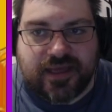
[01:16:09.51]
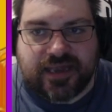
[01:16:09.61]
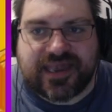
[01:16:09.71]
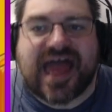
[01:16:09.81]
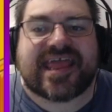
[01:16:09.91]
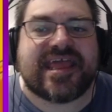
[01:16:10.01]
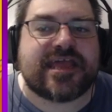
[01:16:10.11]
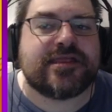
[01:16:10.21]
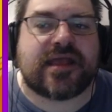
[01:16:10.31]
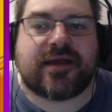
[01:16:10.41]
lacking
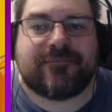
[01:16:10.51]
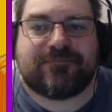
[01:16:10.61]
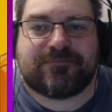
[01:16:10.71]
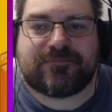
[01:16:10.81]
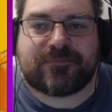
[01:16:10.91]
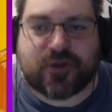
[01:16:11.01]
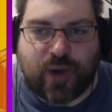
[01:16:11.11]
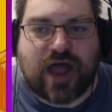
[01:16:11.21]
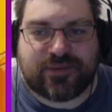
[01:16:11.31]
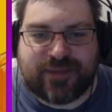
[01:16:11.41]
in
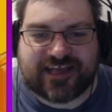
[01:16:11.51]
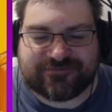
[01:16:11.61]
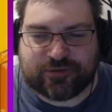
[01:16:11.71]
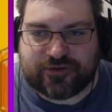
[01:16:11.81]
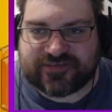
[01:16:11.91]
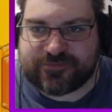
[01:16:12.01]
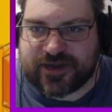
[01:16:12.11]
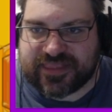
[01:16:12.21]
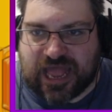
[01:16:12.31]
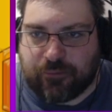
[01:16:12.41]
ground-based moves. Let's put
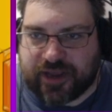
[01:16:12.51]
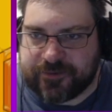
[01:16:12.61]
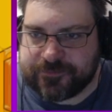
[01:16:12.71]
it that way.